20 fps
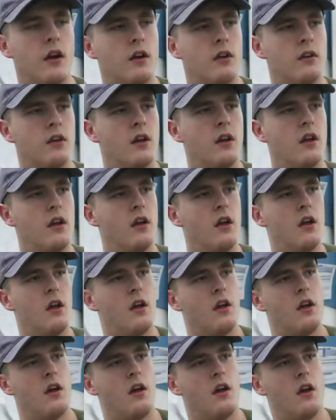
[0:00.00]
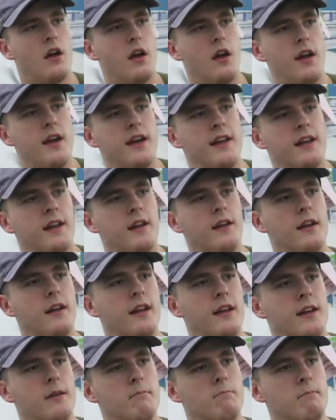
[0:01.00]
And it,
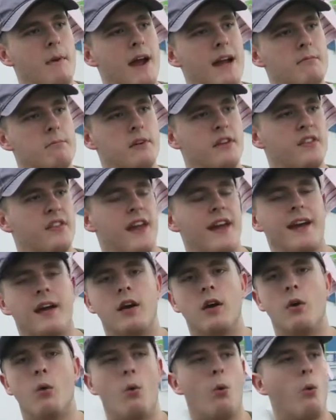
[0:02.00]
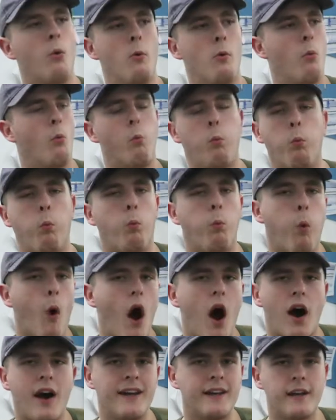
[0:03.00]
it made me think,
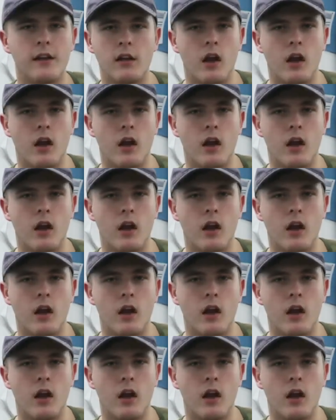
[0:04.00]
why?